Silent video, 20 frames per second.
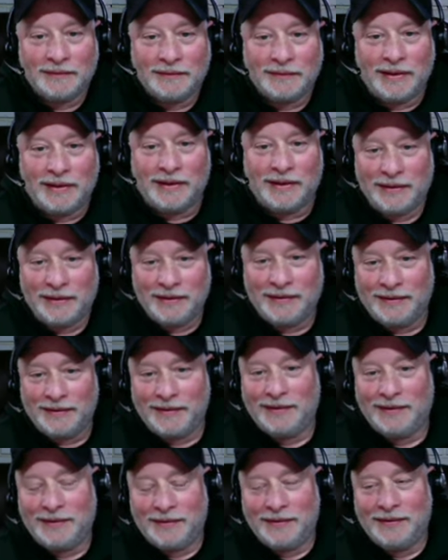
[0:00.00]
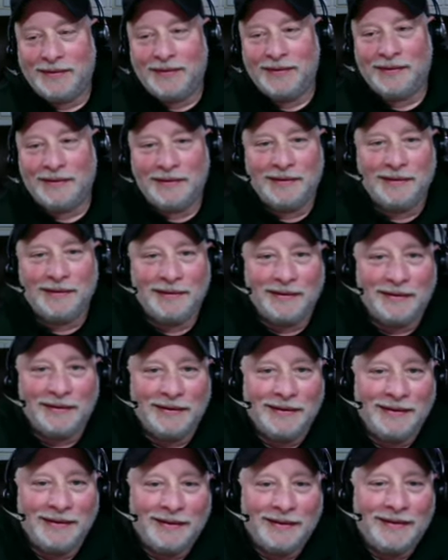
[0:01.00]

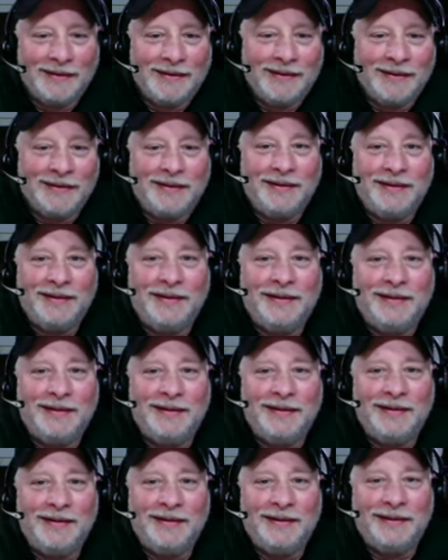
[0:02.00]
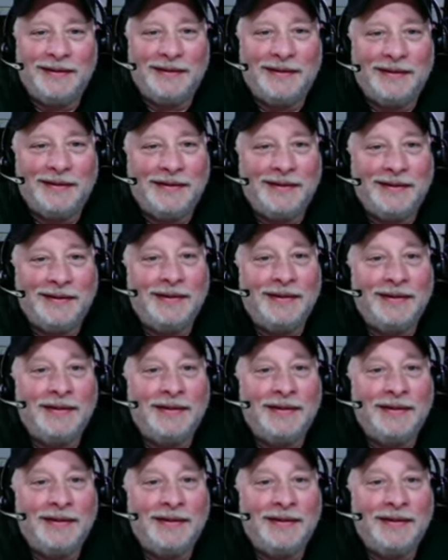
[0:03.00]
This person isn't speaking.